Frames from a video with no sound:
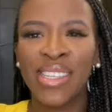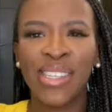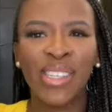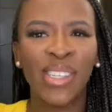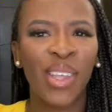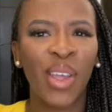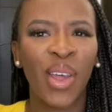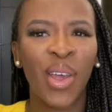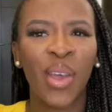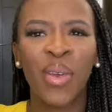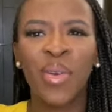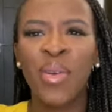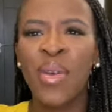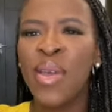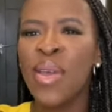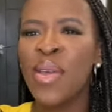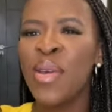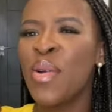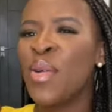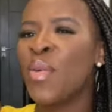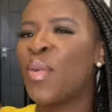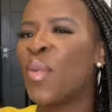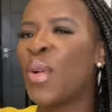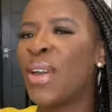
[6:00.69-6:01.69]
So
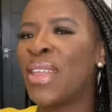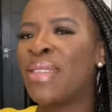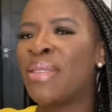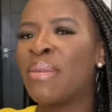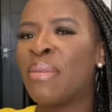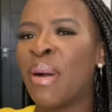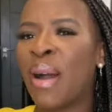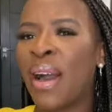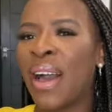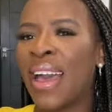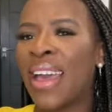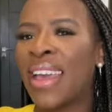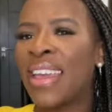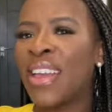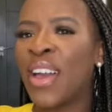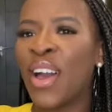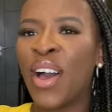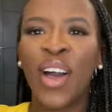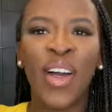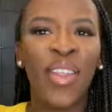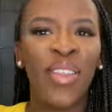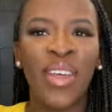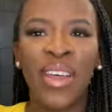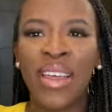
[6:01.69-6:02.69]
with my
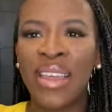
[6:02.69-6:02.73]
other,